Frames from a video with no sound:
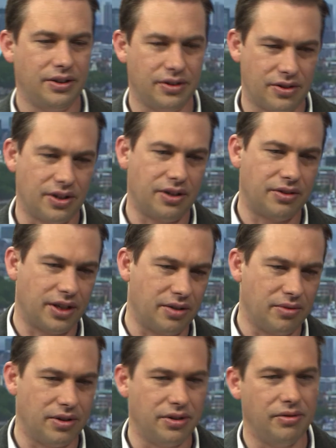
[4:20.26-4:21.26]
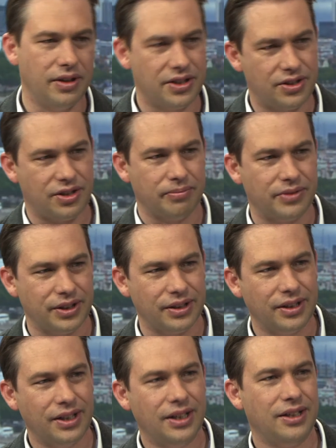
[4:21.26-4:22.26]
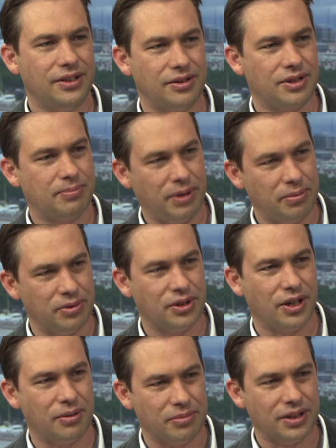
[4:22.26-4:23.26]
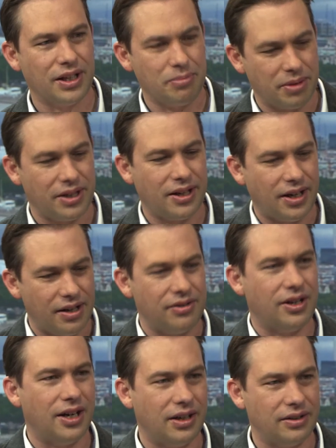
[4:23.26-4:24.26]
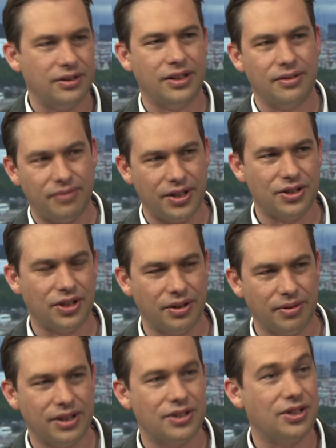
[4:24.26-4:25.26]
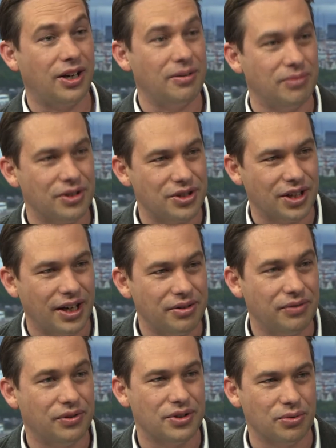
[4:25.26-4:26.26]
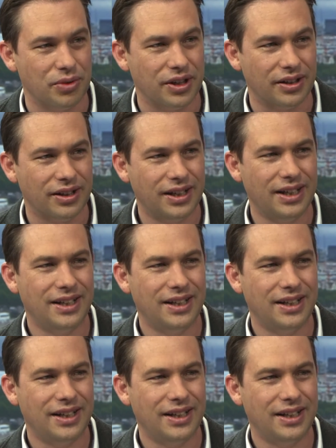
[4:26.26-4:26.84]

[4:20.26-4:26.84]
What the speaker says: You're going to think, okay, well, you list something, and people come and they bid higher and higher, and then eventually when the time runs out, you've got a winner.